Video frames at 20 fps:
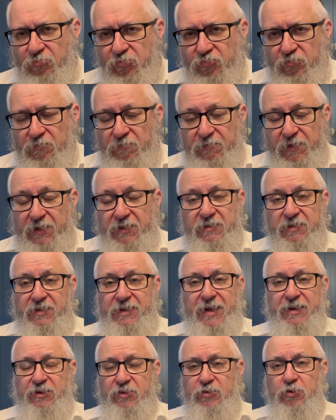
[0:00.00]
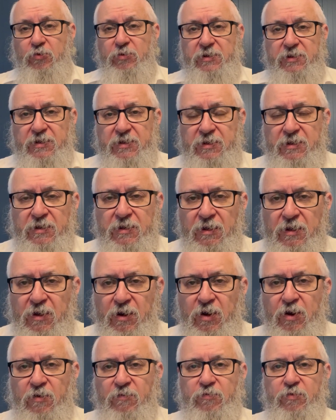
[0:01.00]
reflecting anecdotally
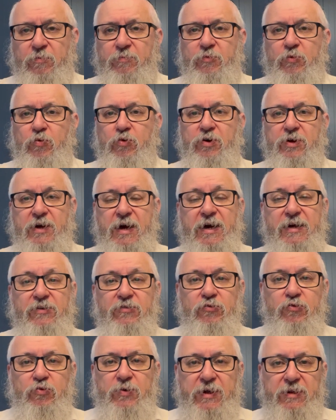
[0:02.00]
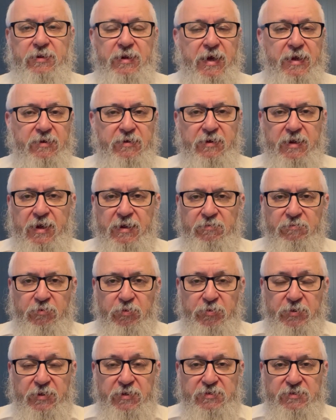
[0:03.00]
from the work I do and the
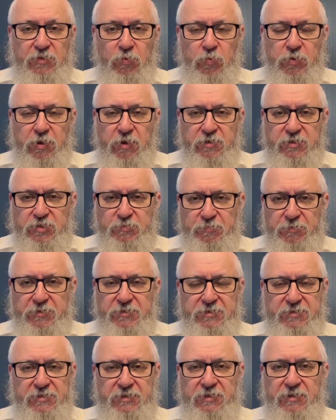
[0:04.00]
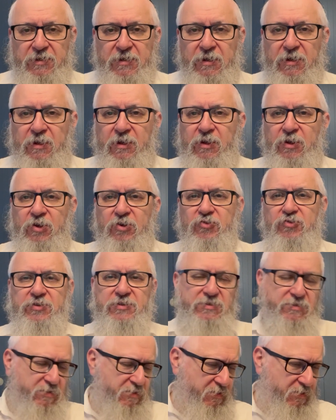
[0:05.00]
things that we are experiencing.
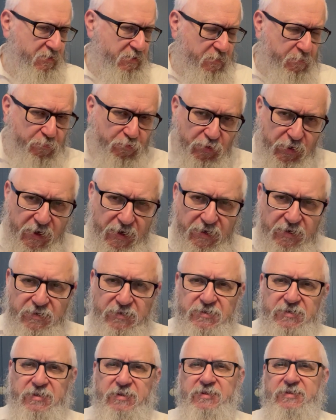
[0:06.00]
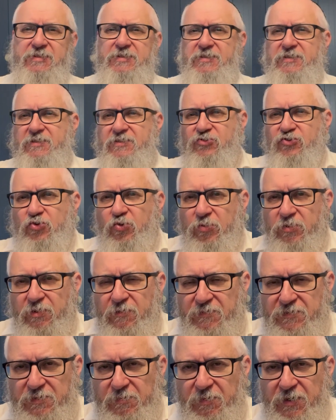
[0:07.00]
Just the prayers, the joy of
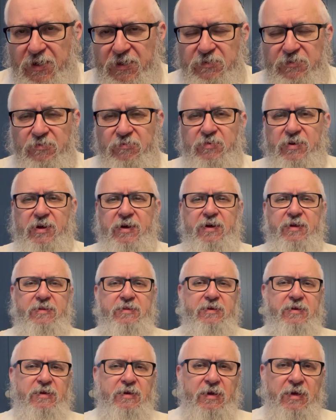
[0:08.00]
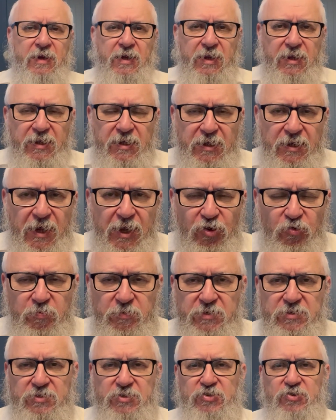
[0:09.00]
Simchat Torah, the
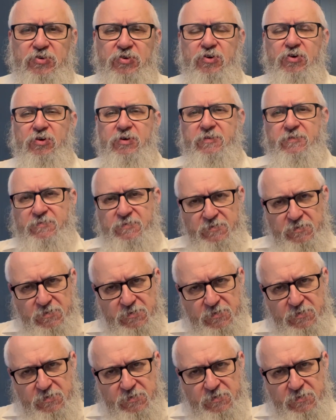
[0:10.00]
engagement in Sukkot,